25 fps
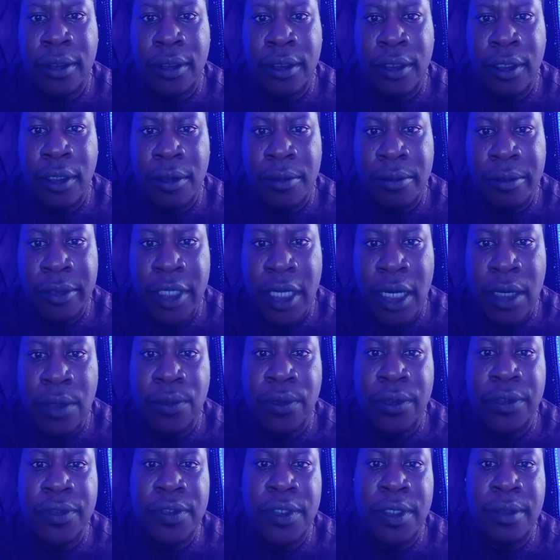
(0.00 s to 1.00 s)
come down
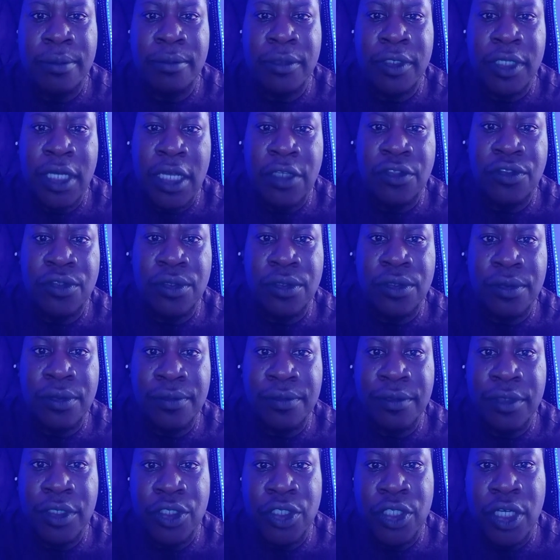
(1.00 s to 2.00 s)
with
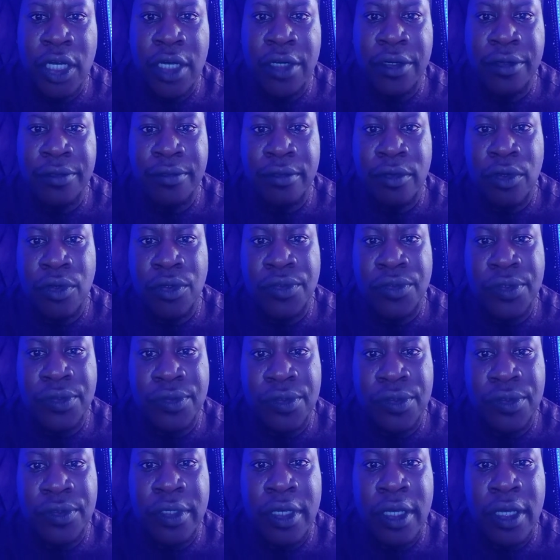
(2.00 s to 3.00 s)
gastroesophageal reflux
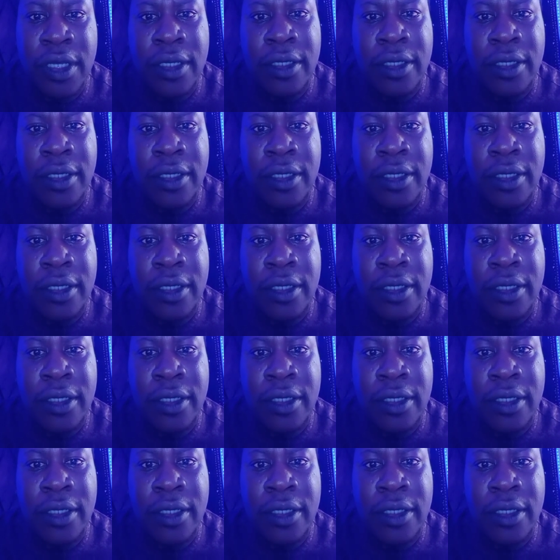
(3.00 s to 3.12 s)
disease.